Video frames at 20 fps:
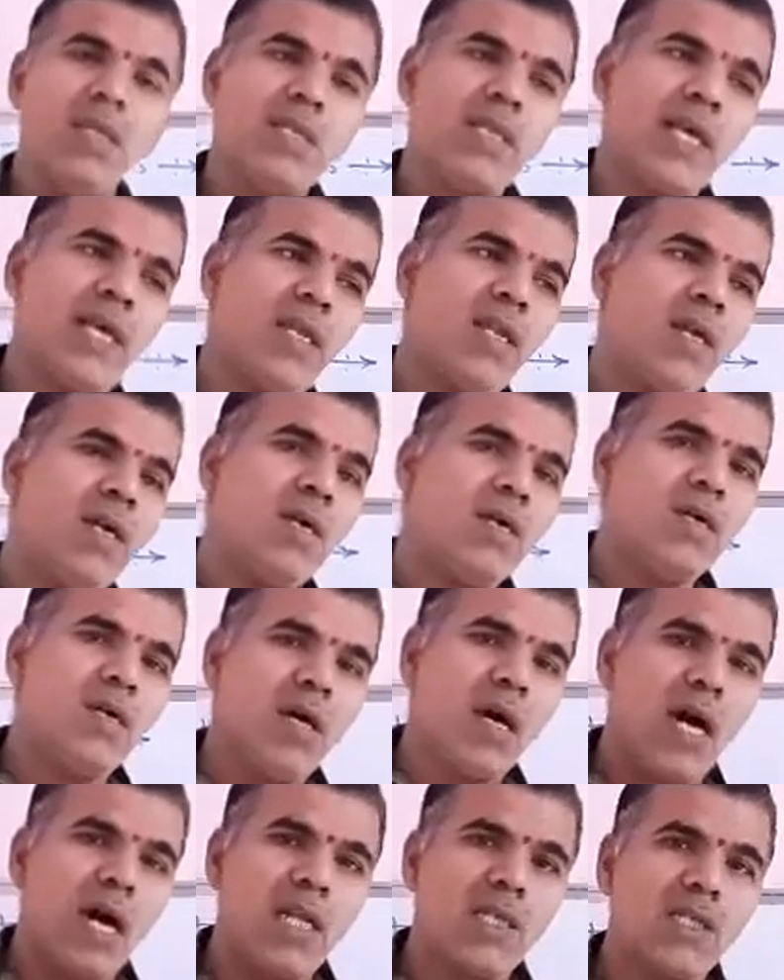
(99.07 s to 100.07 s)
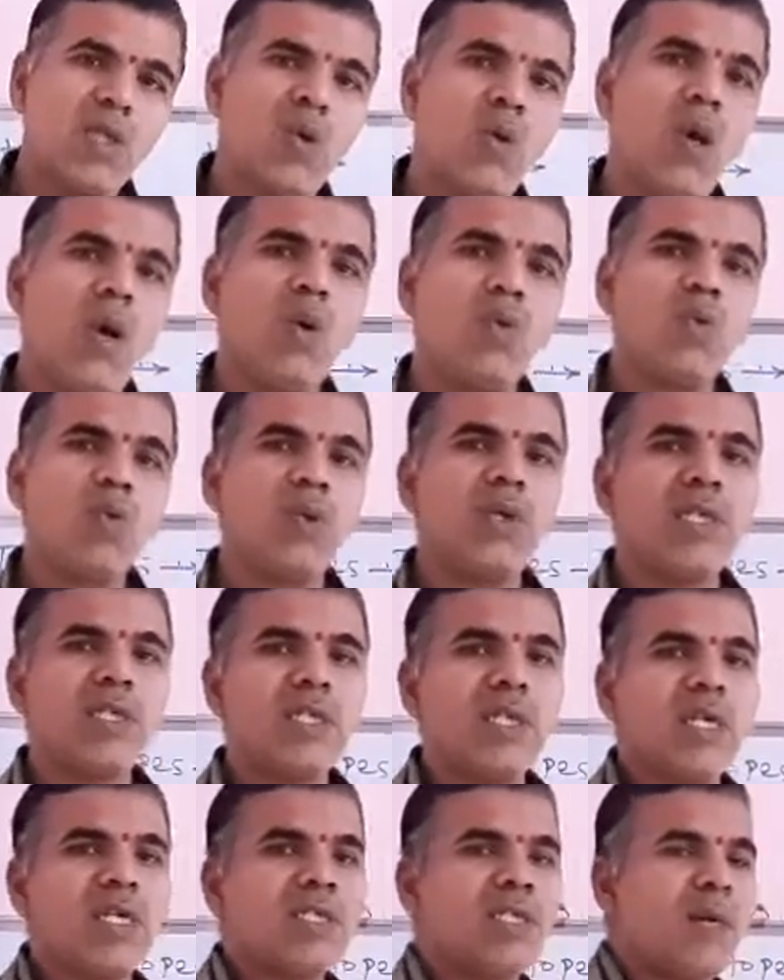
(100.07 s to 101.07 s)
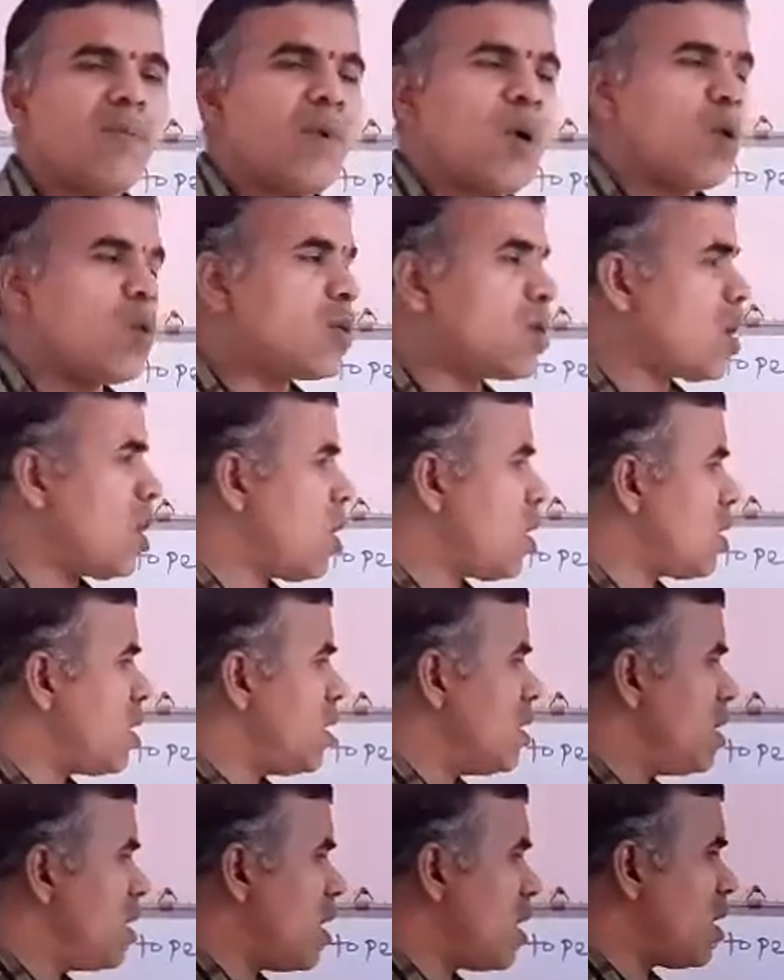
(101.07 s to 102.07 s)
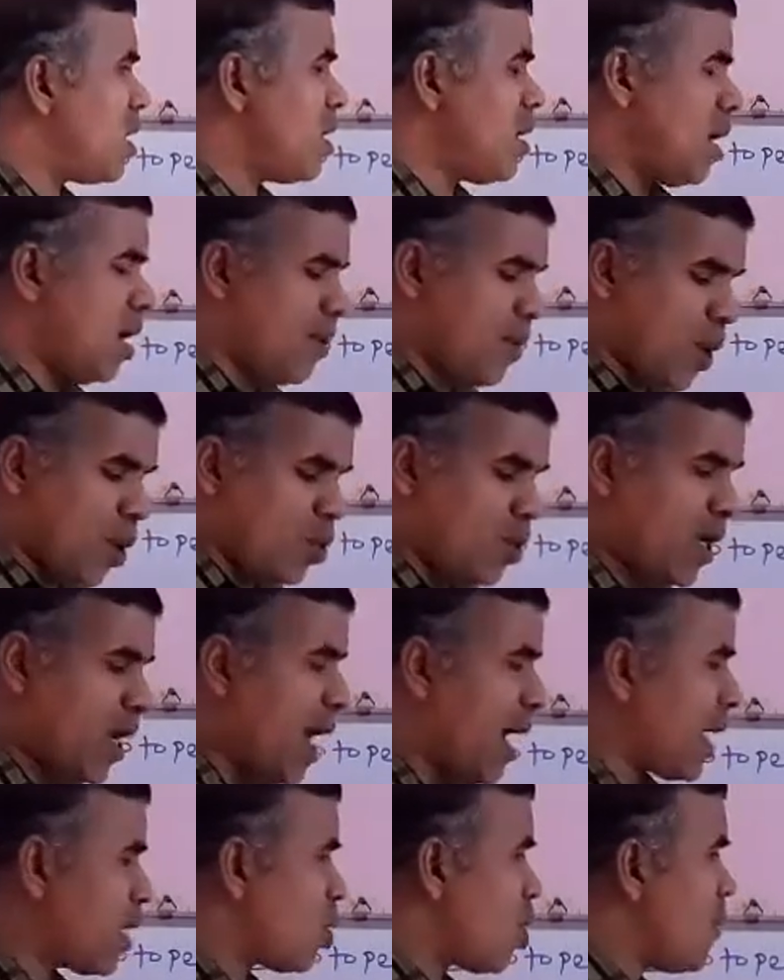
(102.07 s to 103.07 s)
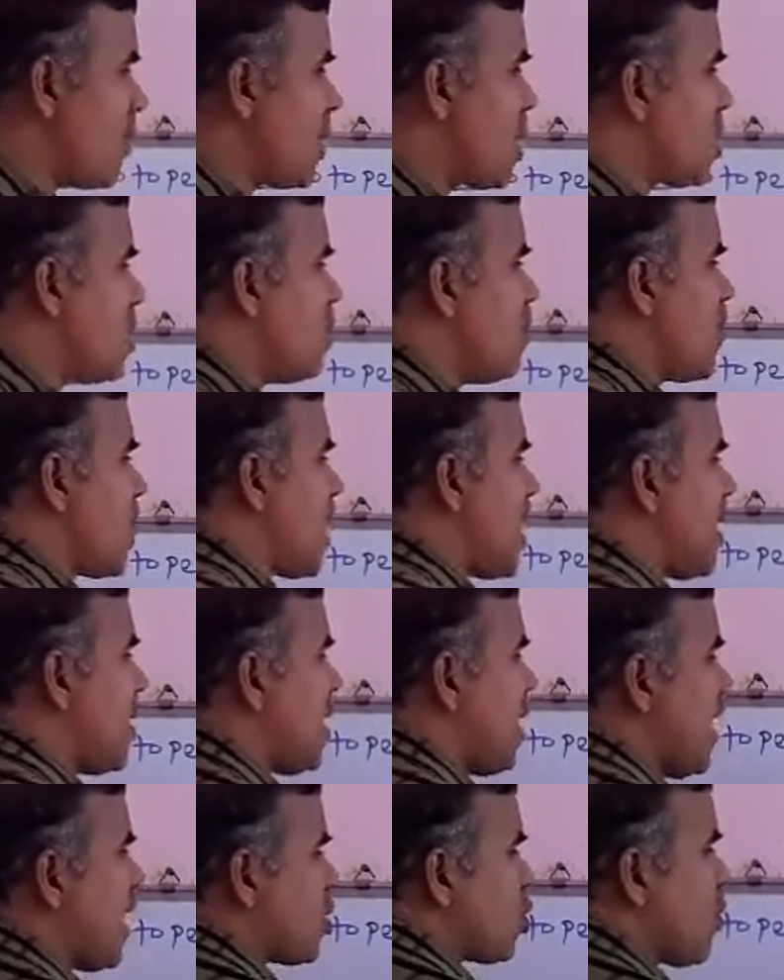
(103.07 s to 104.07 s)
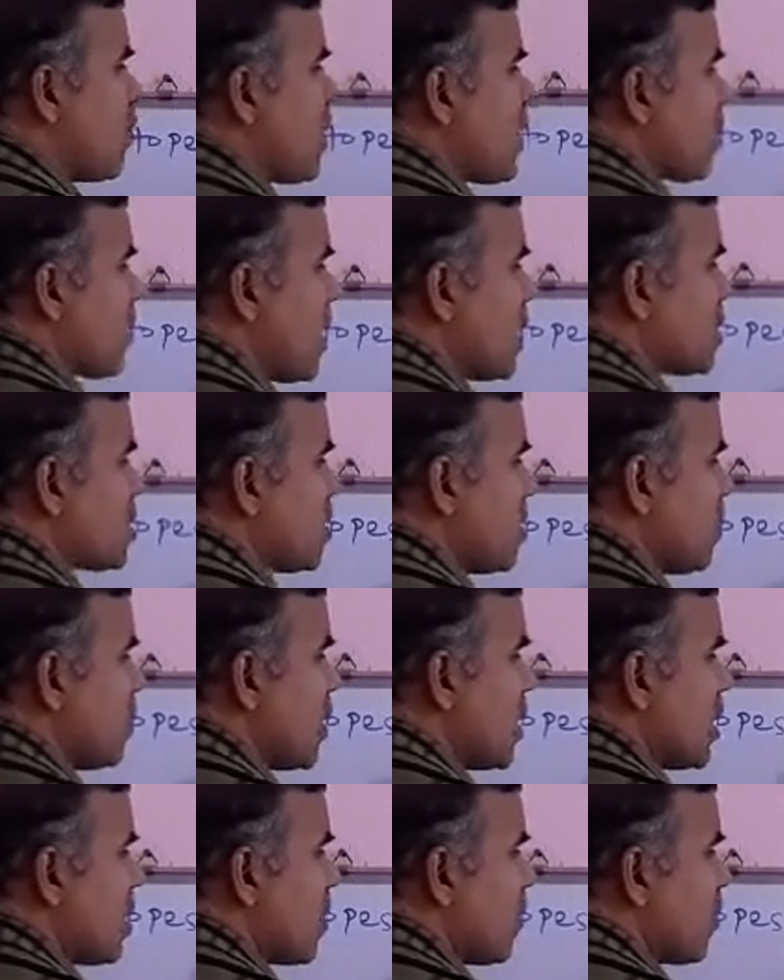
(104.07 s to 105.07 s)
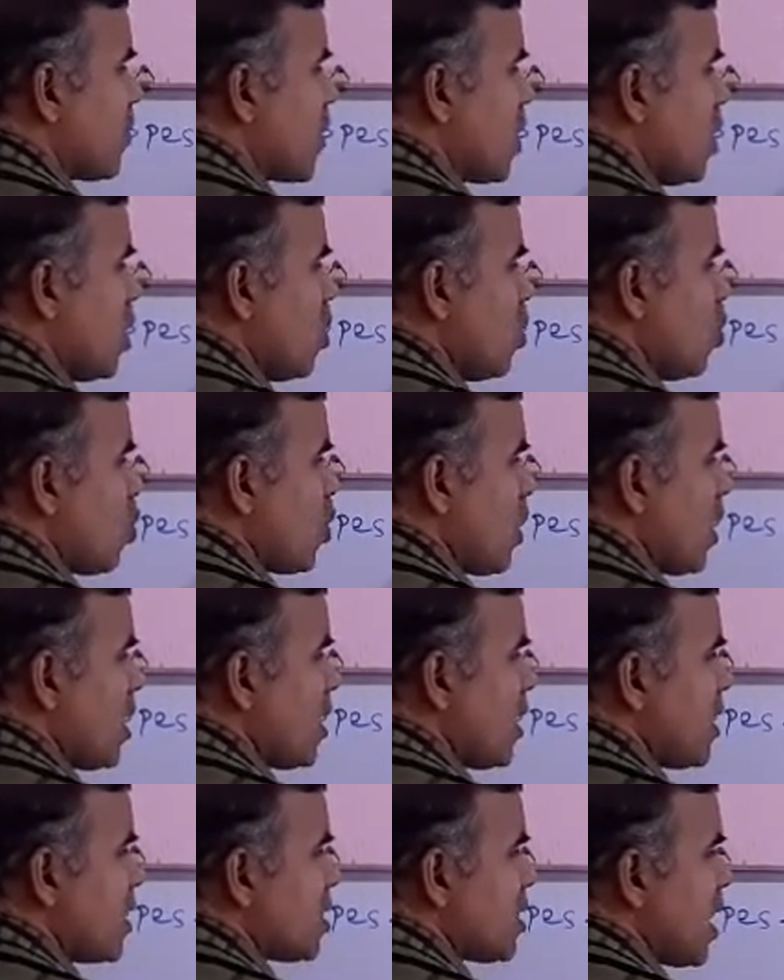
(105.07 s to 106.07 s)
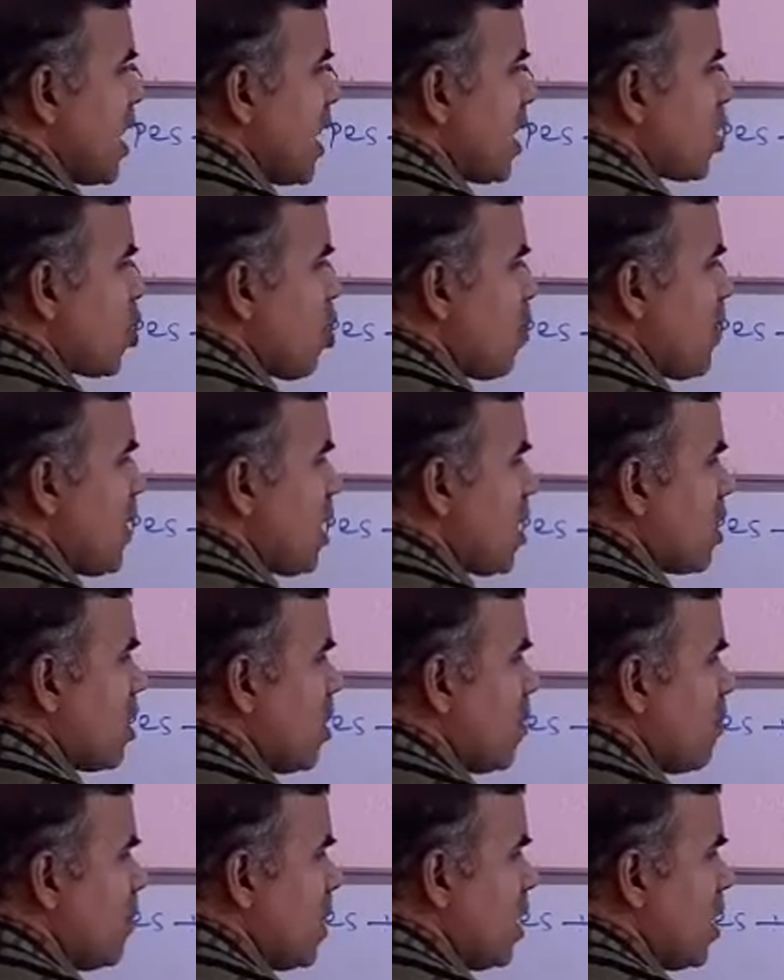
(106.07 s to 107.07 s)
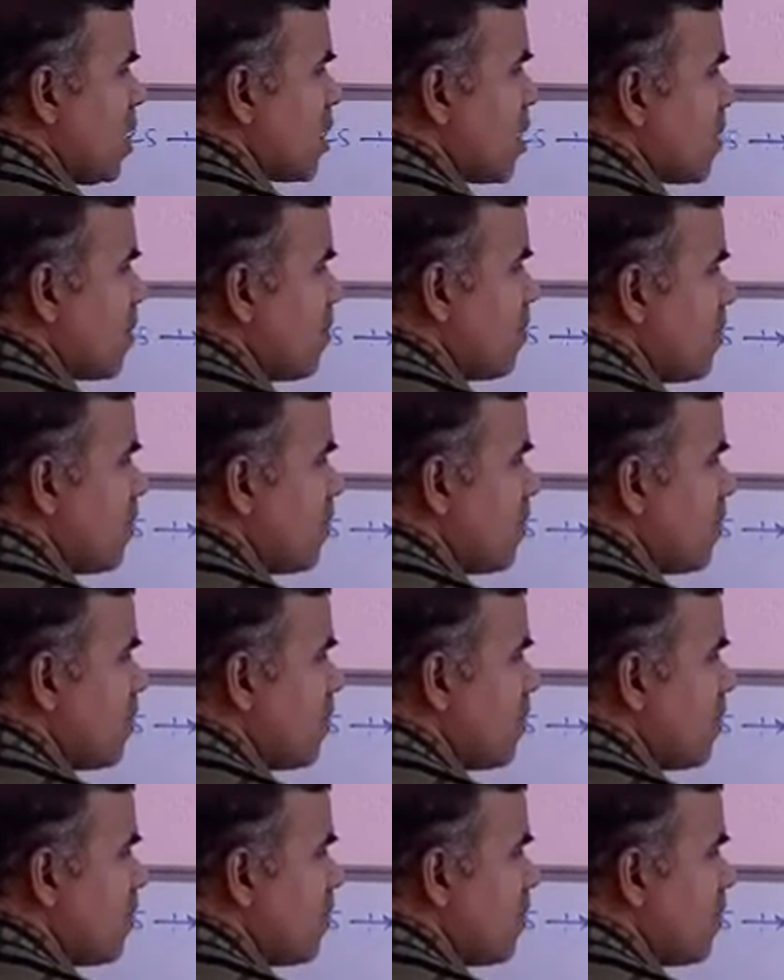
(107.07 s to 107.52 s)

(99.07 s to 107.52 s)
Then also we have to discuss about or learn about atomic number and atomic mass number. Look at this. Atomic number